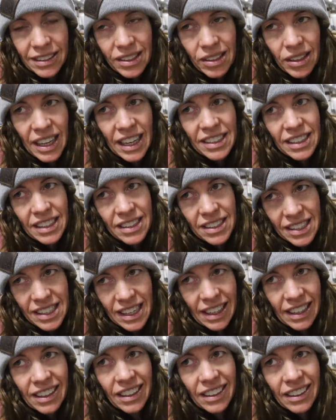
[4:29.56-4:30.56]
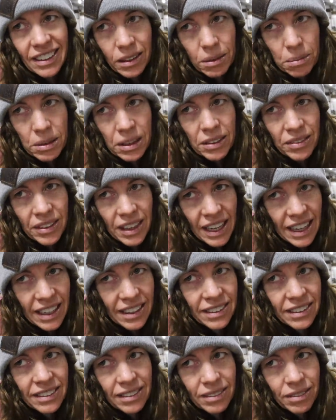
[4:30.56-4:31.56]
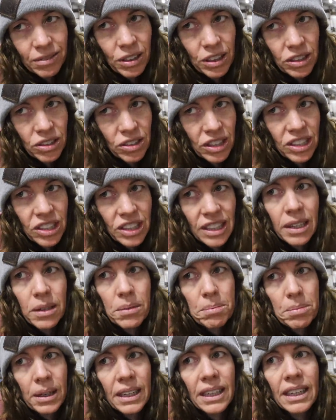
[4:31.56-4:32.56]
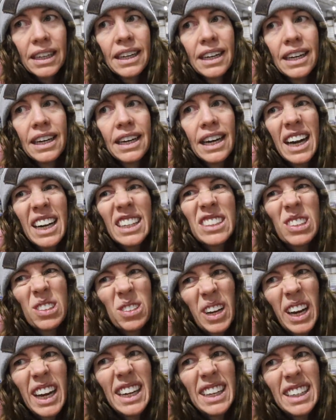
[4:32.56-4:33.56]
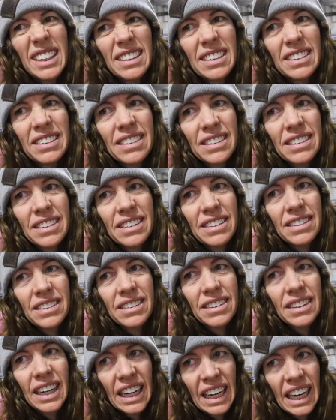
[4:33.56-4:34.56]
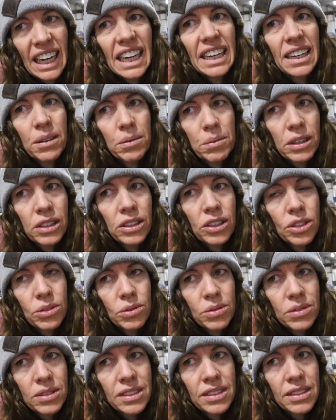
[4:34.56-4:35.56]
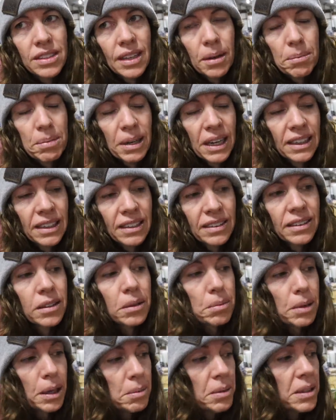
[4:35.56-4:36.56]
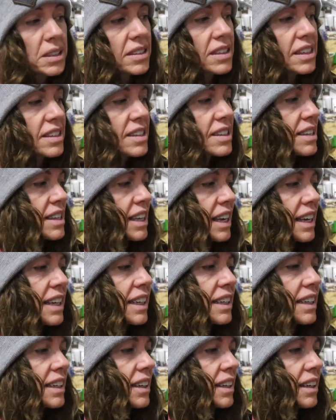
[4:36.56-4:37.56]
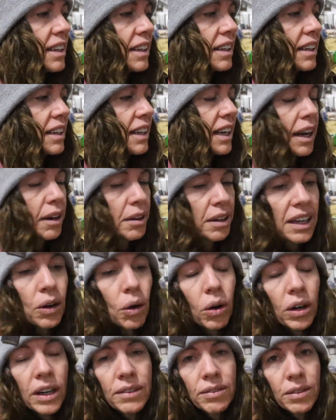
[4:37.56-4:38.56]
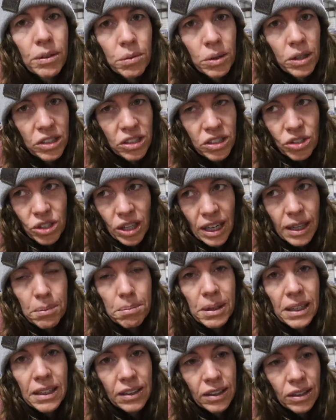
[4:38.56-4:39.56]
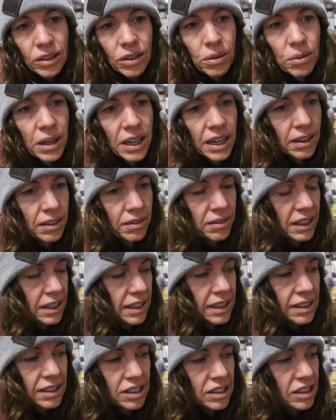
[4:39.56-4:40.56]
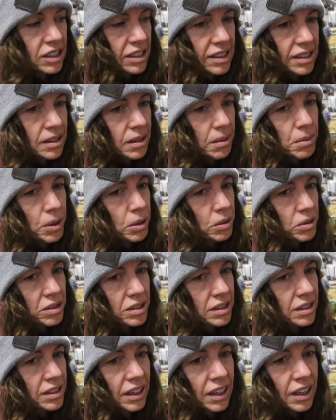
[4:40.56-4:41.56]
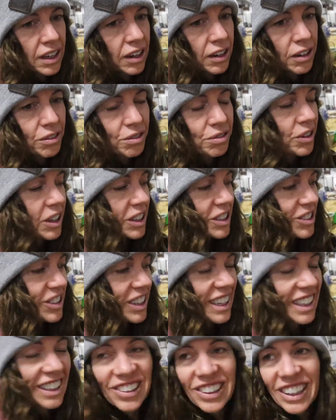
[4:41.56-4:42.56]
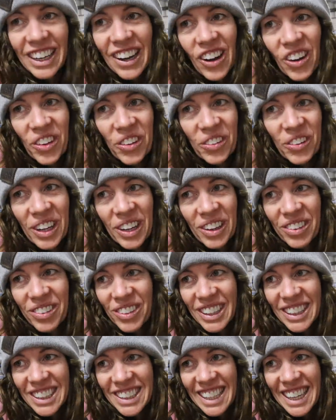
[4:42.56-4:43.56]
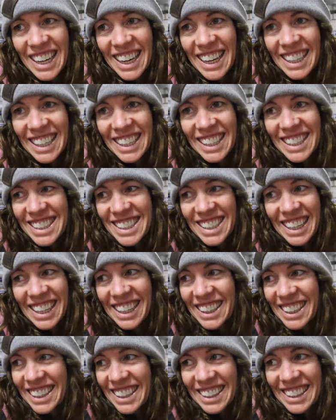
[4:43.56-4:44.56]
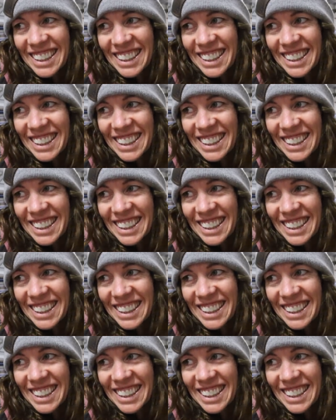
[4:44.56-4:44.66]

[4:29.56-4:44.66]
so that does take a little bit of that frustration out, but I hate it when ewes abandon their babies. It's like, and or even worse, try to beat the you-know-what out of it. It's just the most frustrating. You get all the way to the finish line and it's like,